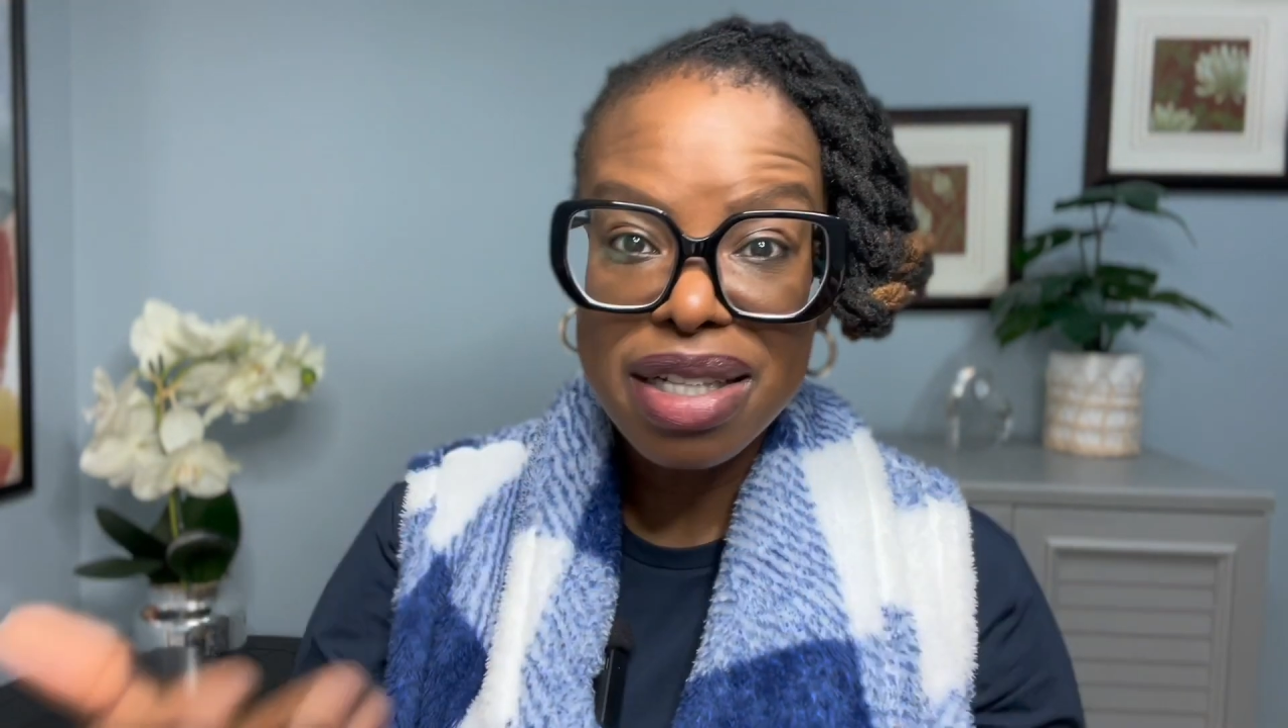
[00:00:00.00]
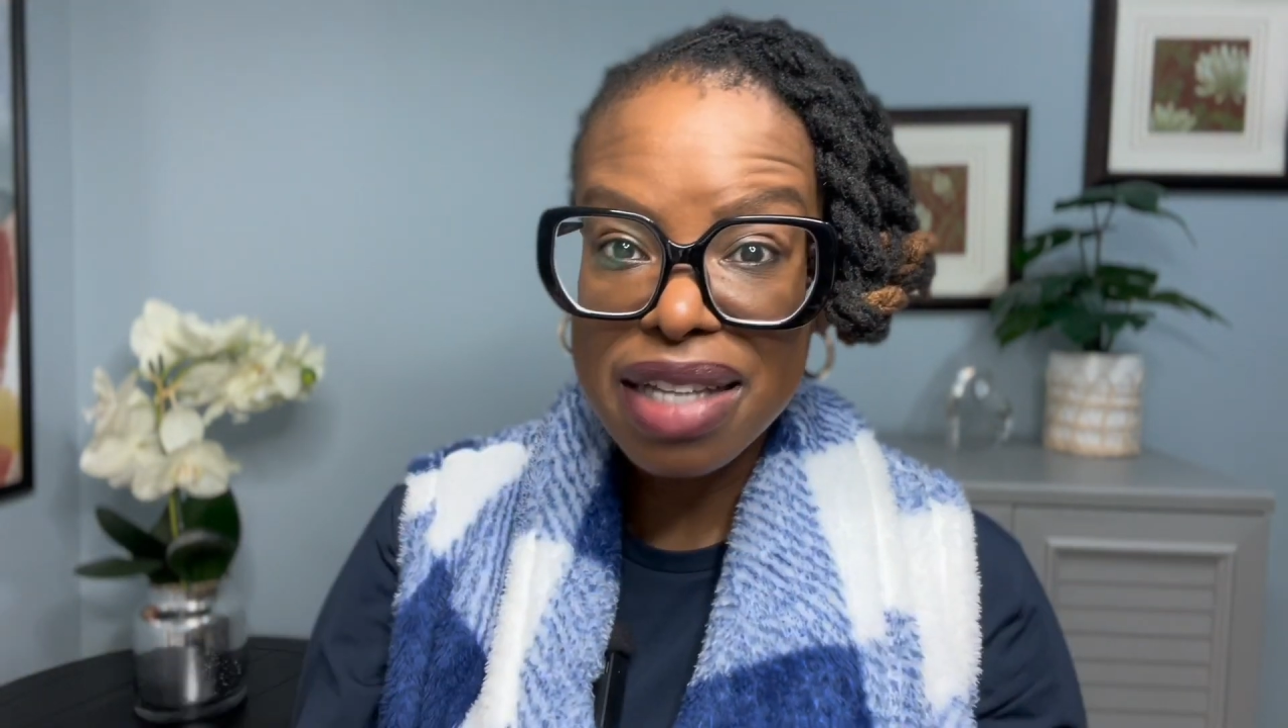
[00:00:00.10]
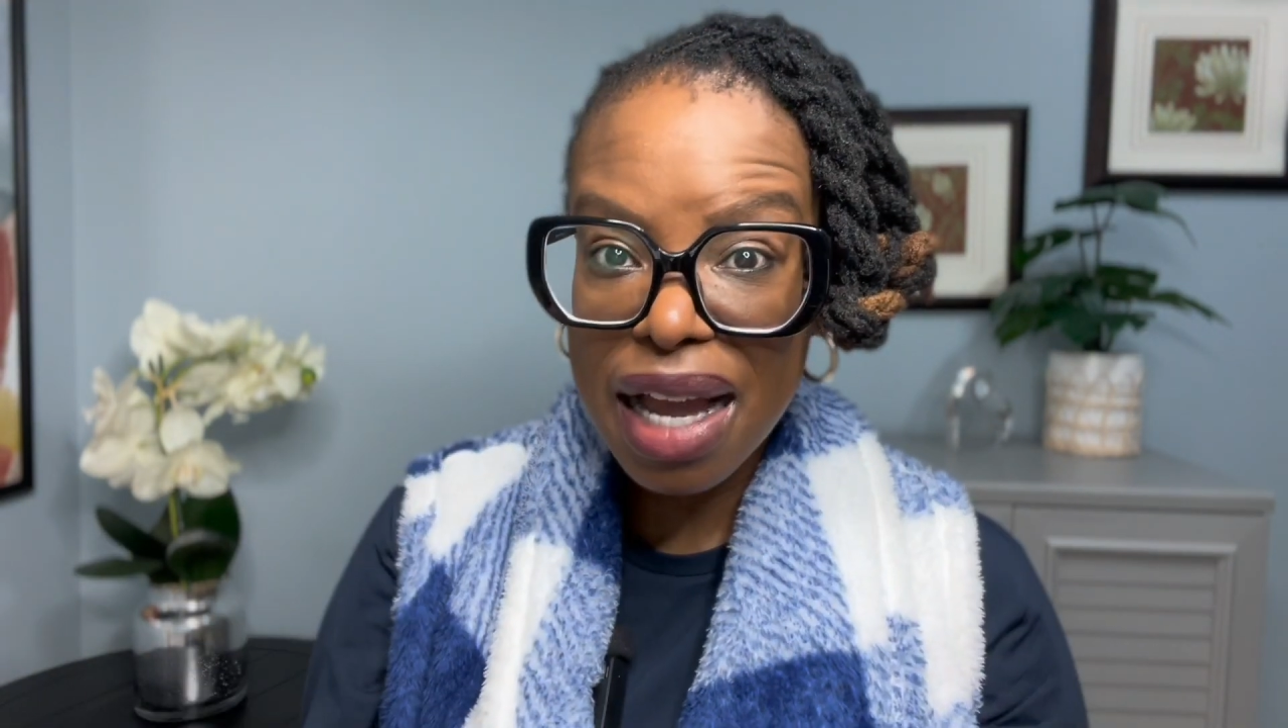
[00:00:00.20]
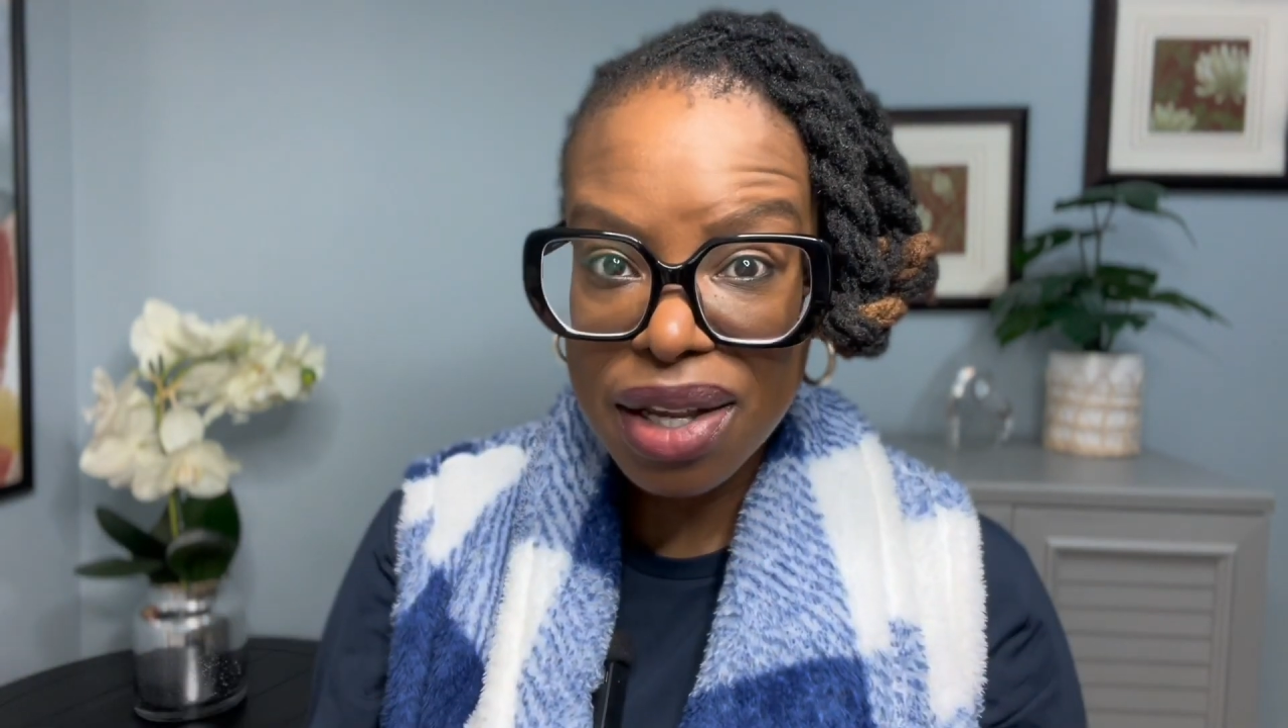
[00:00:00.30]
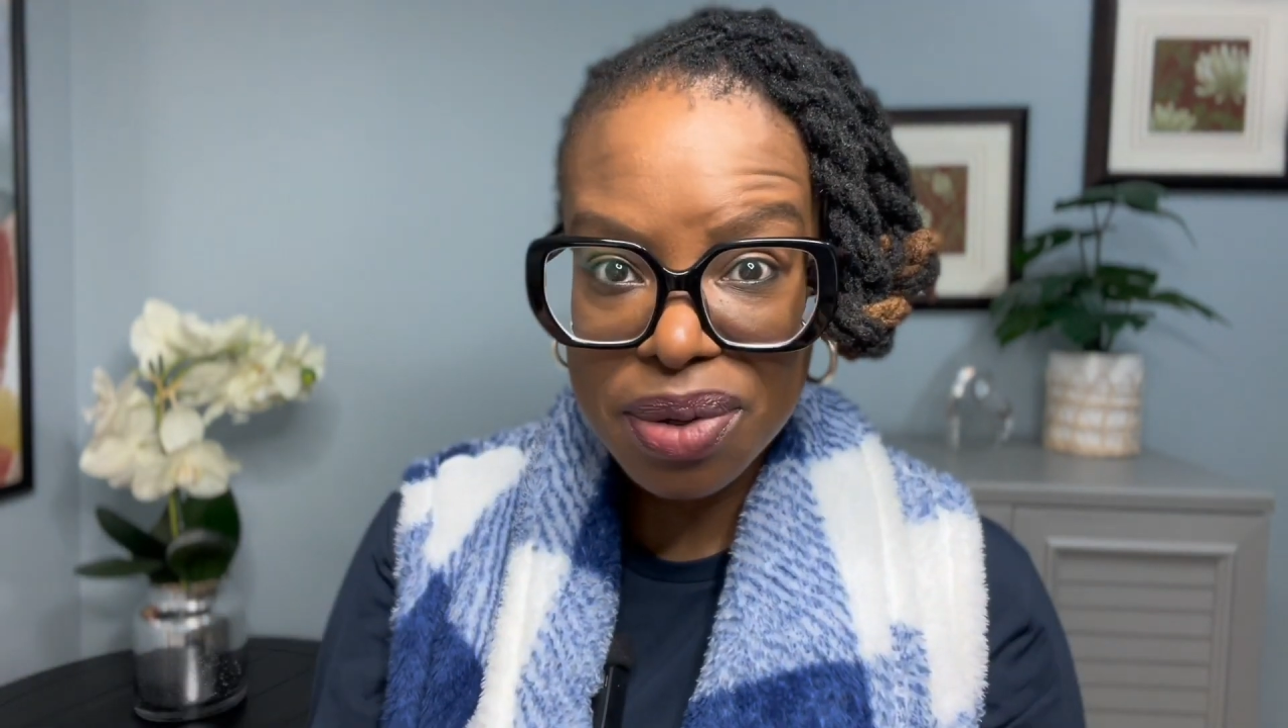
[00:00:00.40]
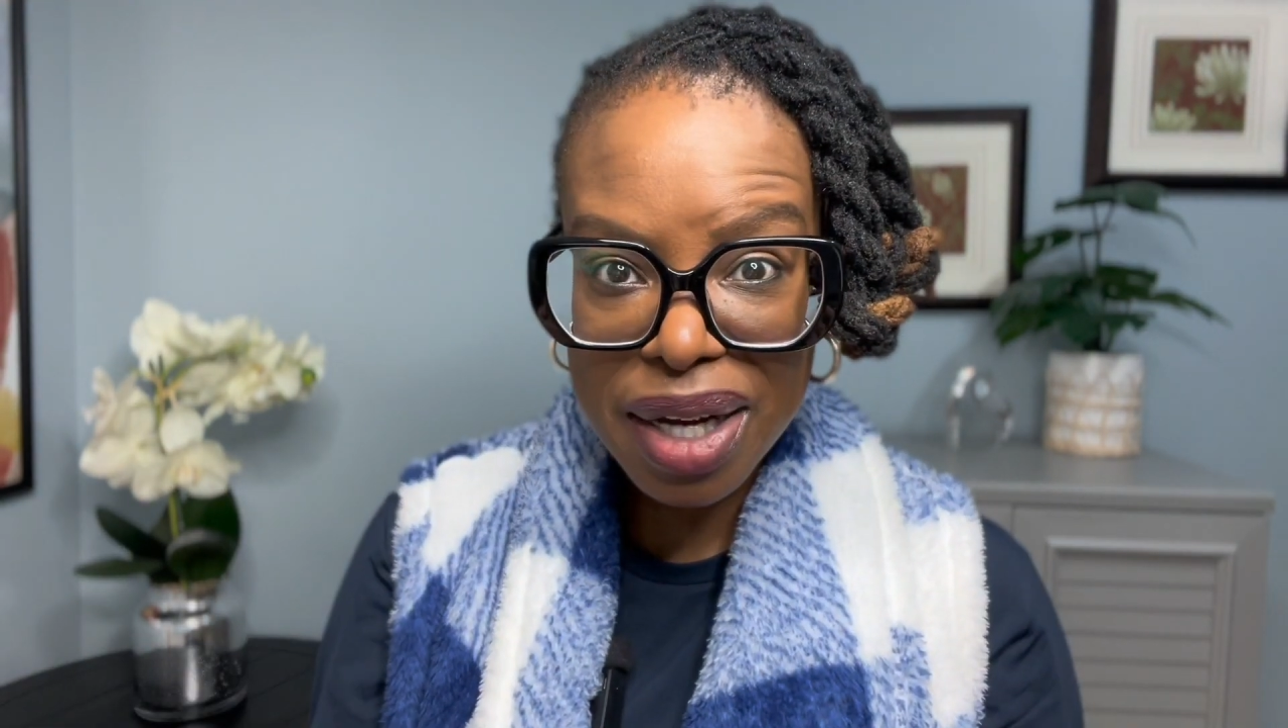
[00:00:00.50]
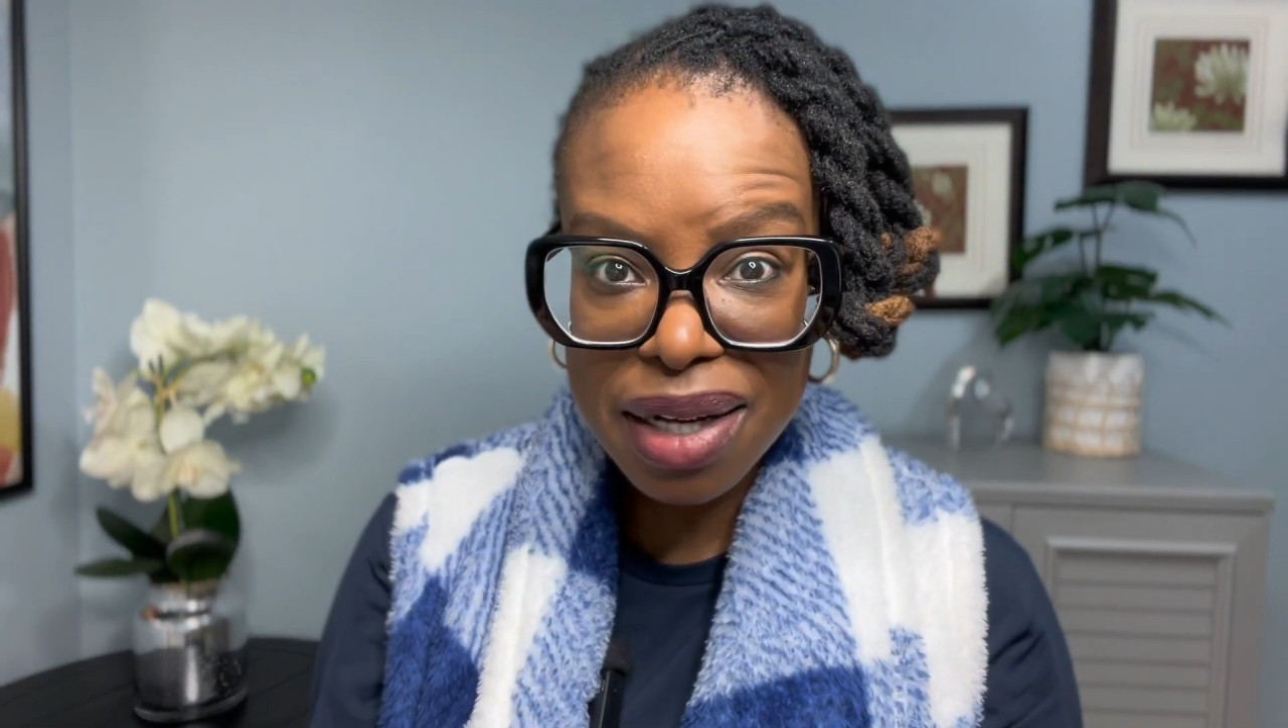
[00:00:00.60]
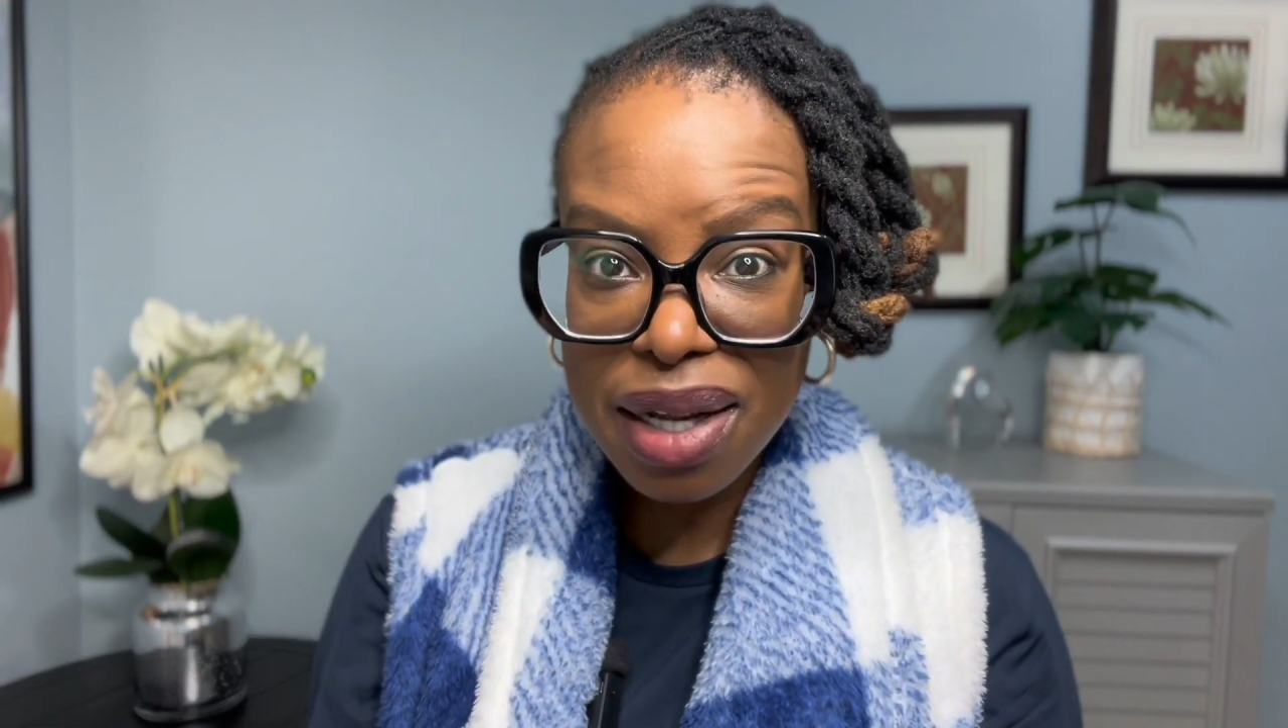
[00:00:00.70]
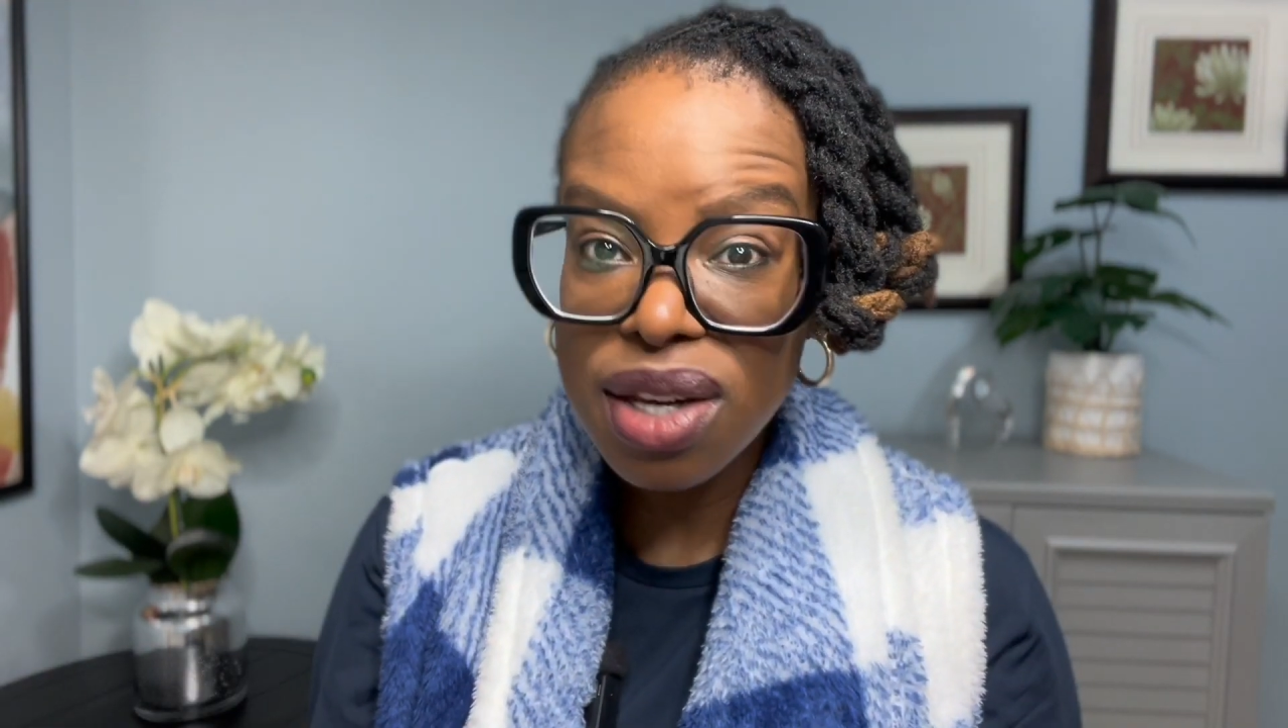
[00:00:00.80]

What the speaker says: as accurate,